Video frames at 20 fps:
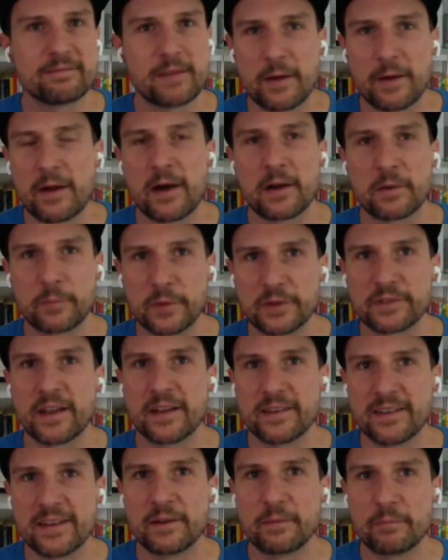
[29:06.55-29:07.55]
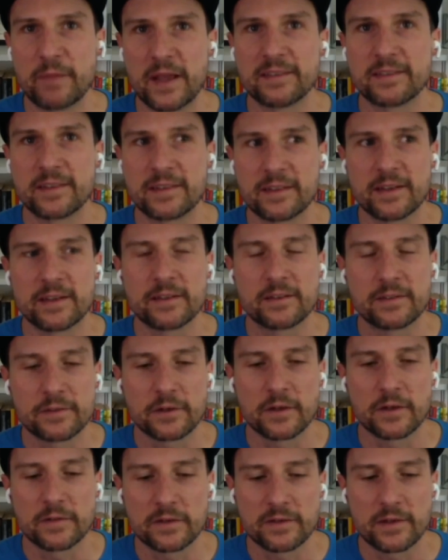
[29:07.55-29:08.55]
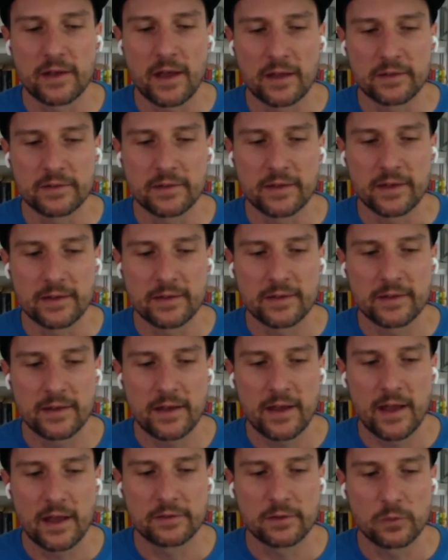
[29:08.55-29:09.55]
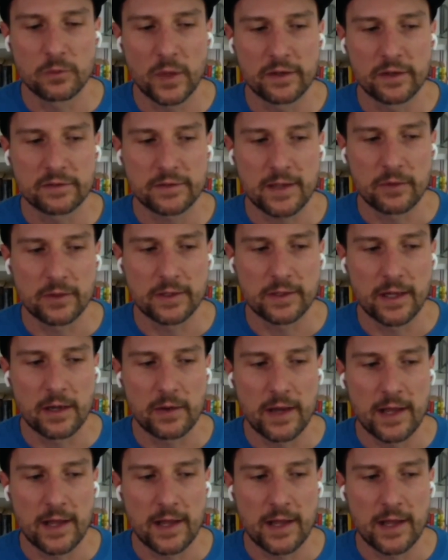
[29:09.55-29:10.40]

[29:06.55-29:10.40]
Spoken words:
100%, it basically served as a way to scout it out.